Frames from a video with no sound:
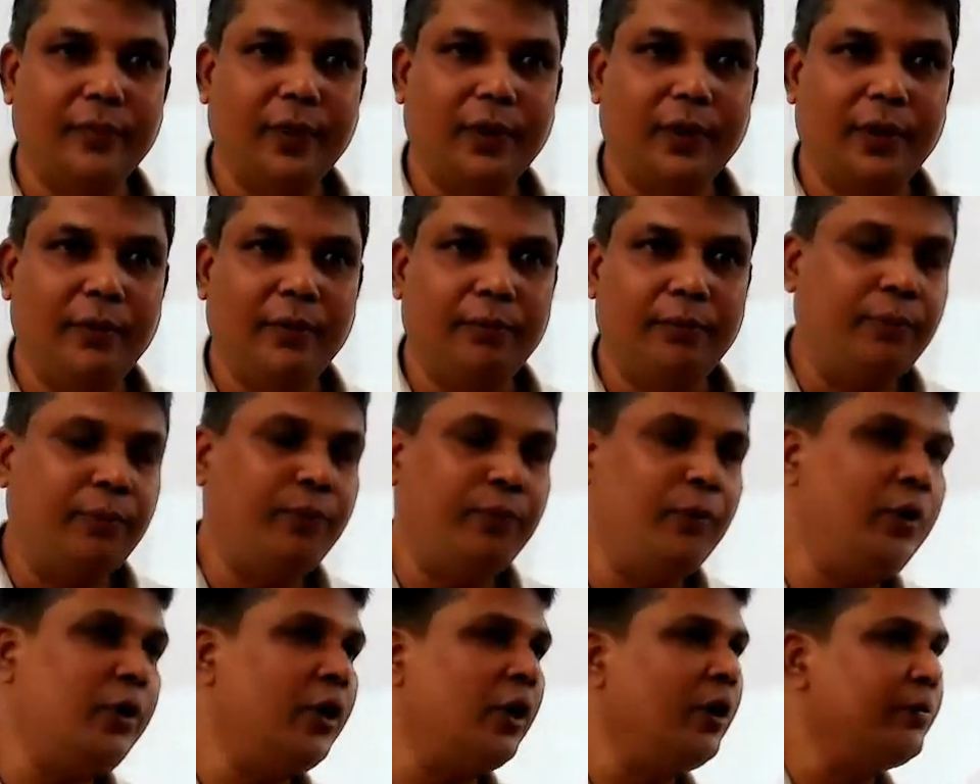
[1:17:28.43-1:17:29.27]
People
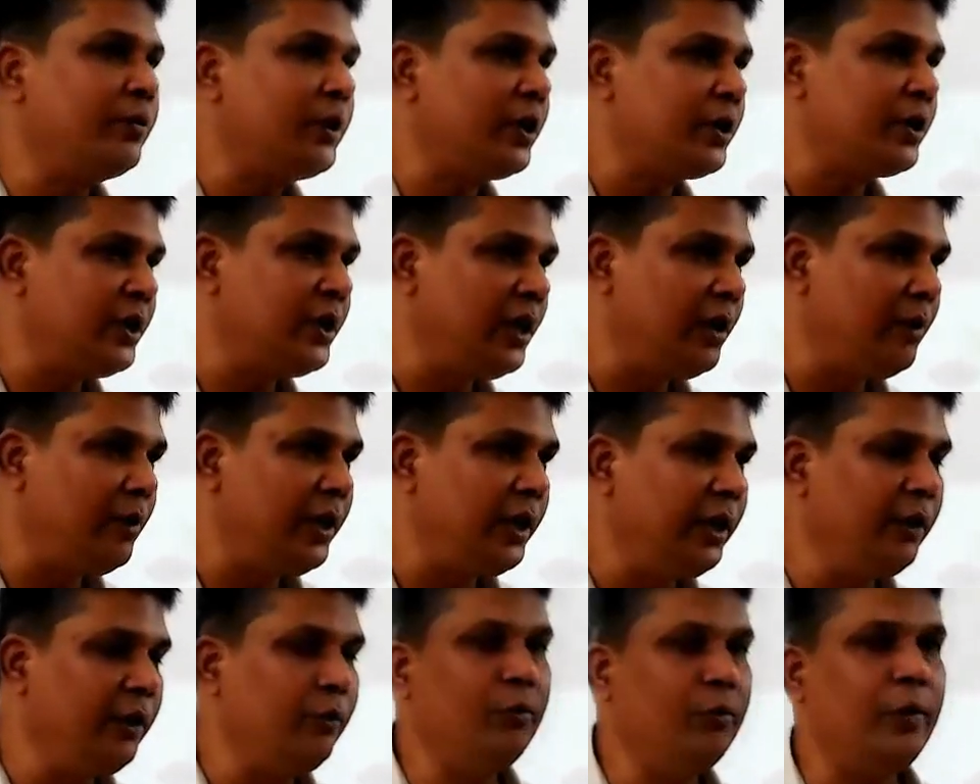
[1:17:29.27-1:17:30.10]
talk of sustainability.
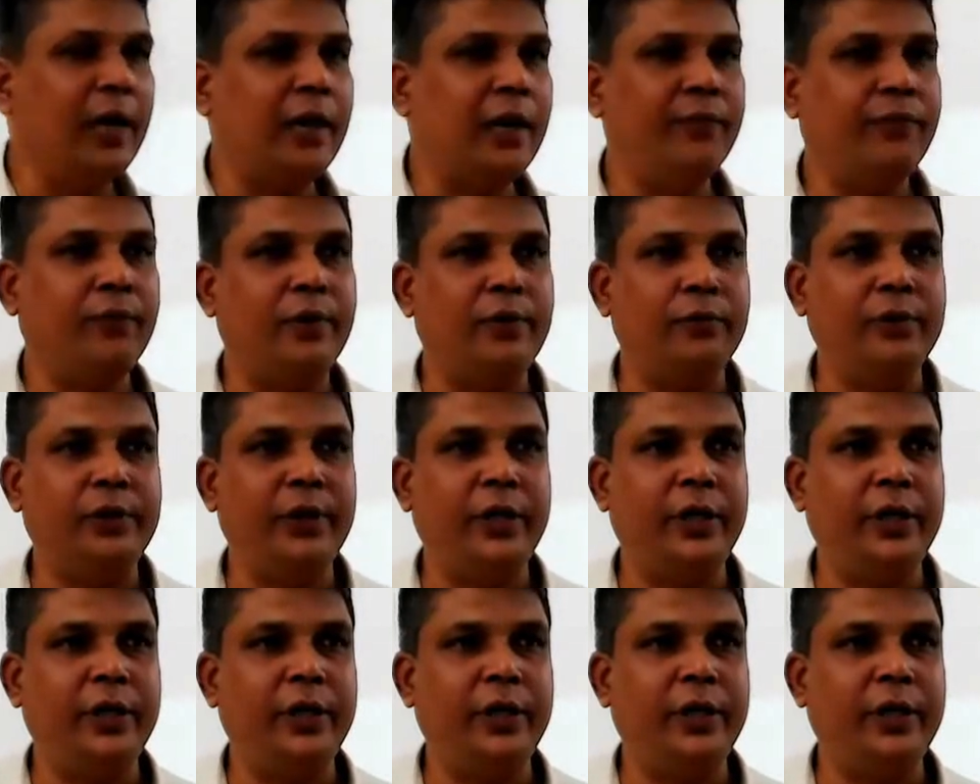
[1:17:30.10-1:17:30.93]
You work for 2, 3
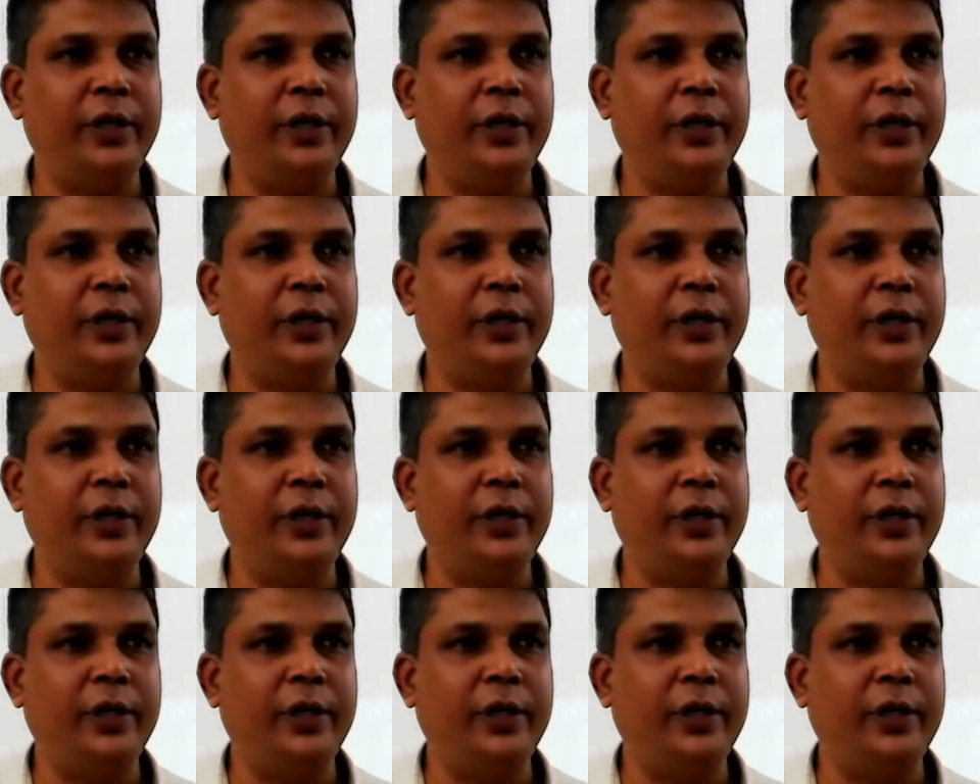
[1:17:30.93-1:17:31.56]
years, forget